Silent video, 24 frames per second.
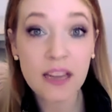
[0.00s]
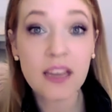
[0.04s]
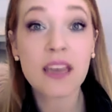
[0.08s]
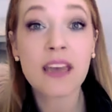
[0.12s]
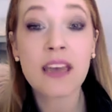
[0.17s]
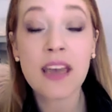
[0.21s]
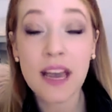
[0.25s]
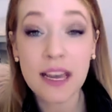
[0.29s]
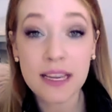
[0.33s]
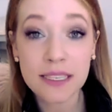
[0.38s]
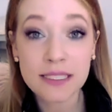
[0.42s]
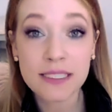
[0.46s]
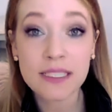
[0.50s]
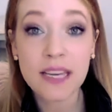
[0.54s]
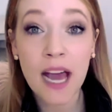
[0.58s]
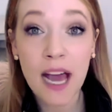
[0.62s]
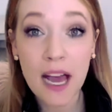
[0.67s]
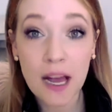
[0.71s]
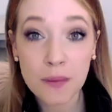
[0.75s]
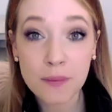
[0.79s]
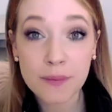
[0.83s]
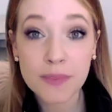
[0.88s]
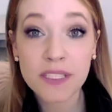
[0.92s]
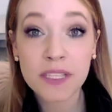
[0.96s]
Yes,
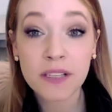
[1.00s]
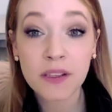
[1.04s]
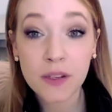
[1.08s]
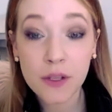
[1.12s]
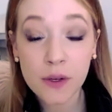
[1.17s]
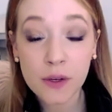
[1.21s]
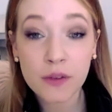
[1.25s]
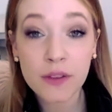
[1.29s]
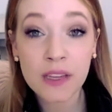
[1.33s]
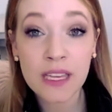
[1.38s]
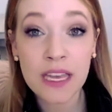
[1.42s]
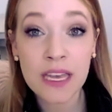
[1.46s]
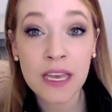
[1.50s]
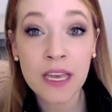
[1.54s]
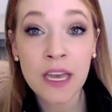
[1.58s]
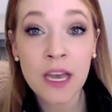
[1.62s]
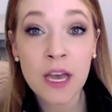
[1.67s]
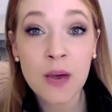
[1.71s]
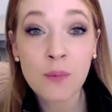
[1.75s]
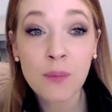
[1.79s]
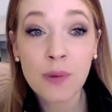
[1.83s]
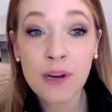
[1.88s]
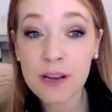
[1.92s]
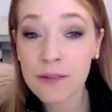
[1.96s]
absolutely.
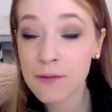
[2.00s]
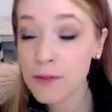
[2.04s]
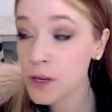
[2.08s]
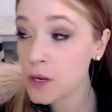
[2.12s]
But if